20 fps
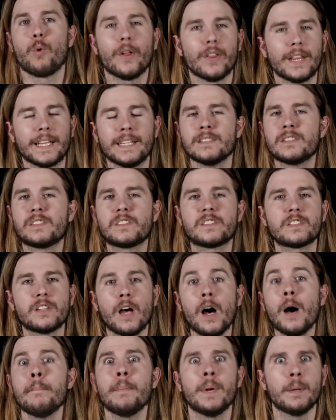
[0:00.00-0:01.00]
Well, in
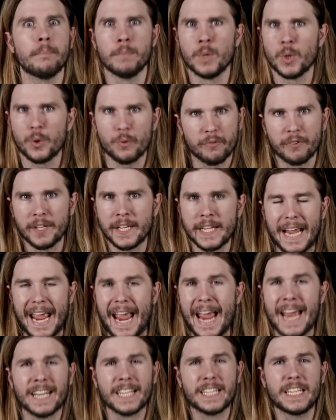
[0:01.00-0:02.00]
some movie,
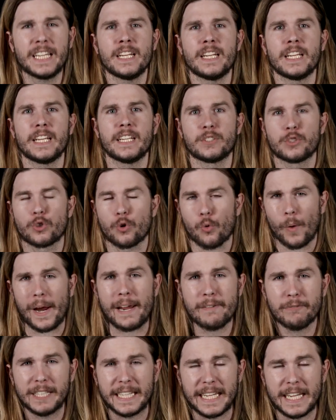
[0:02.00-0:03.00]
Anakin is
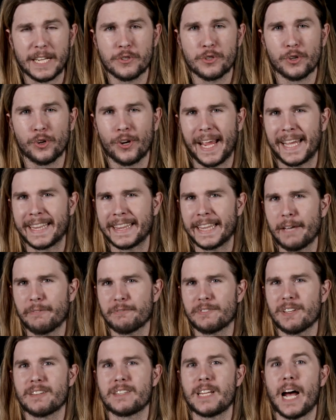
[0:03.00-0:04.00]
gravely injured and
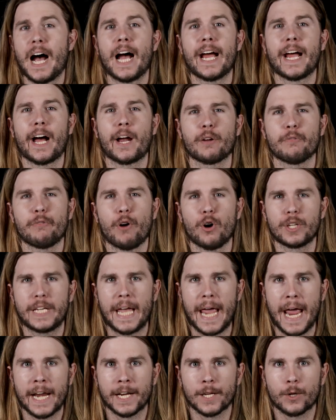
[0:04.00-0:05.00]
left to die on a
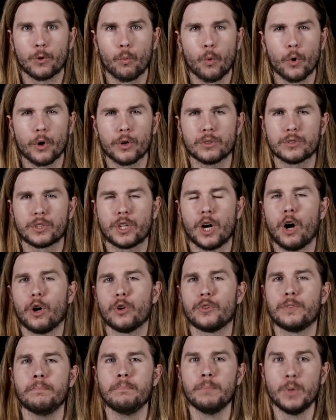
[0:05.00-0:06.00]
volcanic world
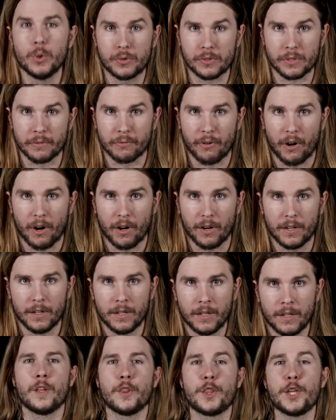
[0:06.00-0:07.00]
called Mustafar.
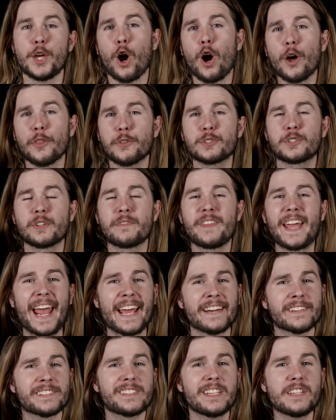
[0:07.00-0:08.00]
The authors of the
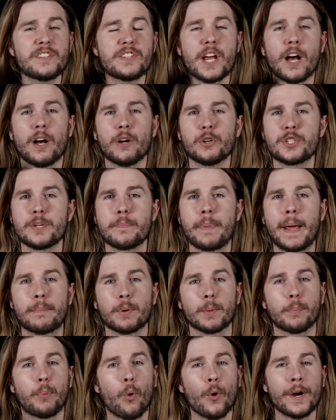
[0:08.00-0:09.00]
anesthesiology
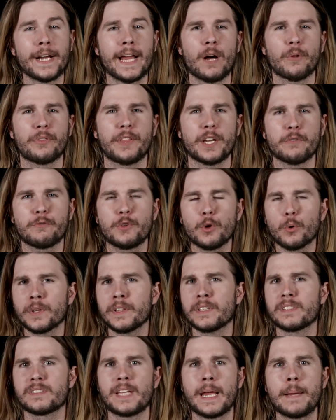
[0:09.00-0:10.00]
paper point out that if you were
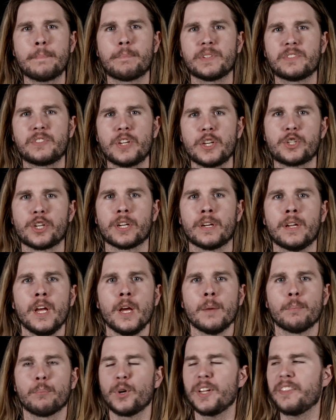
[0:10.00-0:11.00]
in the same position,
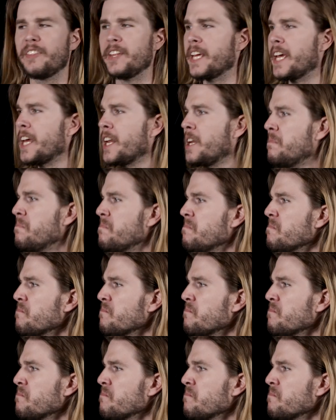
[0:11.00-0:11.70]
breathing in